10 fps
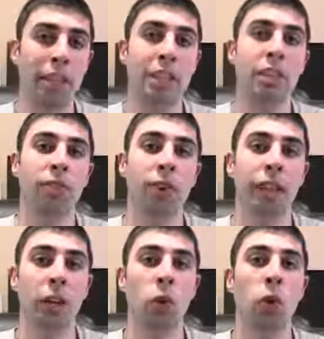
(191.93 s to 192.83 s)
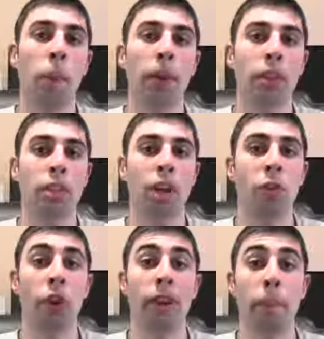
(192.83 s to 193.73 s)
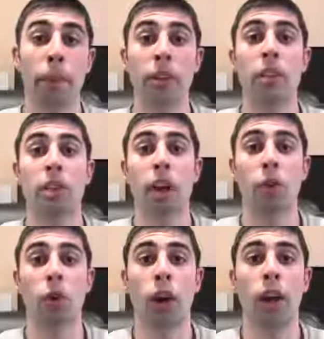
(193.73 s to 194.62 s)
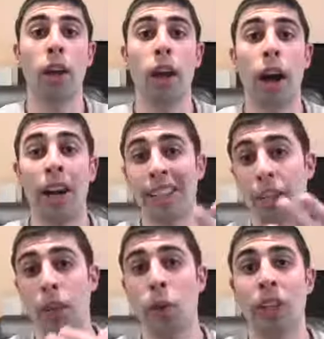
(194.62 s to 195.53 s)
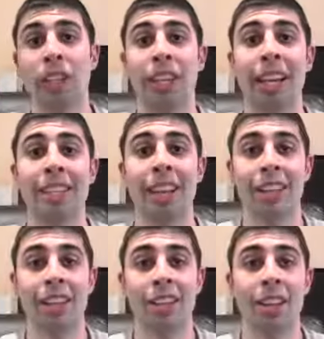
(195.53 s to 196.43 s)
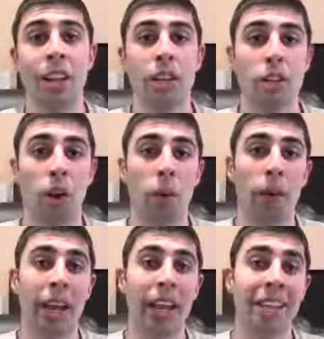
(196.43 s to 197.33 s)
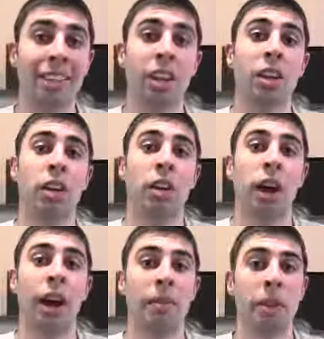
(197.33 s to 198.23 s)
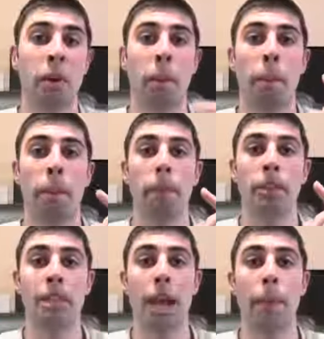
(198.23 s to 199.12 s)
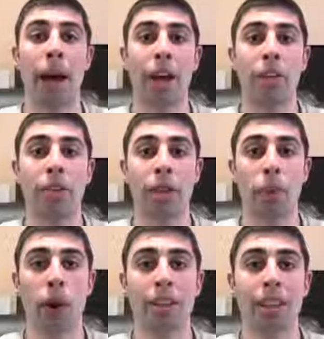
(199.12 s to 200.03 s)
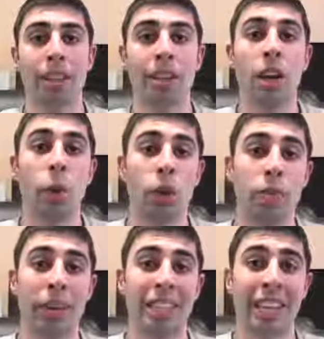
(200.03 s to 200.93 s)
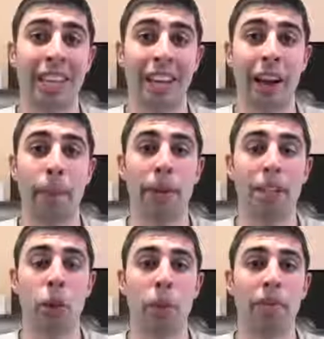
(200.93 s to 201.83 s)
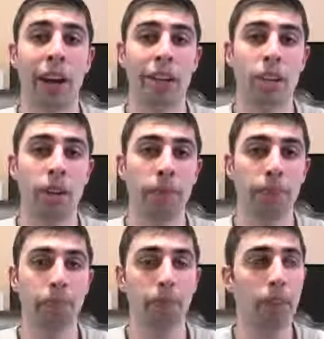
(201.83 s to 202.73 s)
This is the phone that Google built the software on and builds the software on until they release the next Nexus. So that's another you know, step out of the process, which makes it get updates a little bit faster.